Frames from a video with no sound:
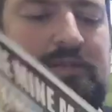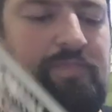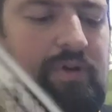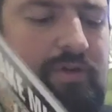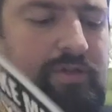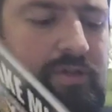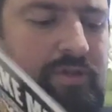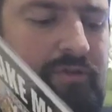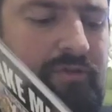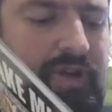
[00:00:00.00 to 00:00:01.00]
parts
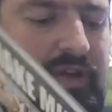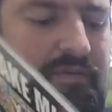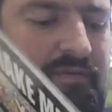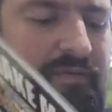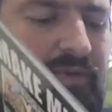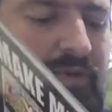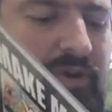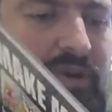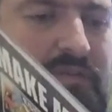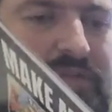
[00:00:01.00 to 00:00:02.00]
2, 3 and
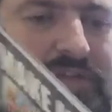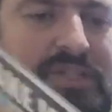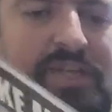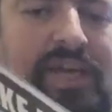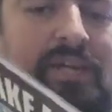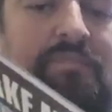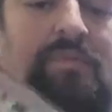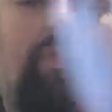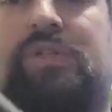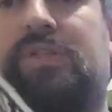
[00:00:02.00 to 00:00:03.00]
4 of The Escape,
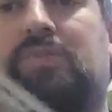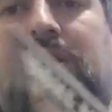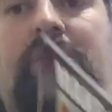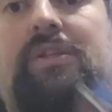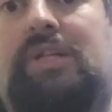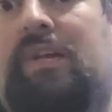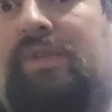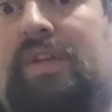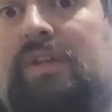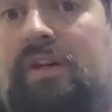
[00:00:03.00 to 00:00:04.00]
which is when
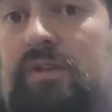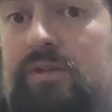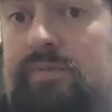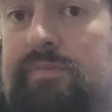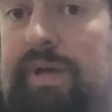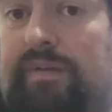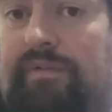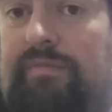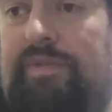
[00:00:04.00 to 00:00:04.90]
Janet Van Dyne comes back from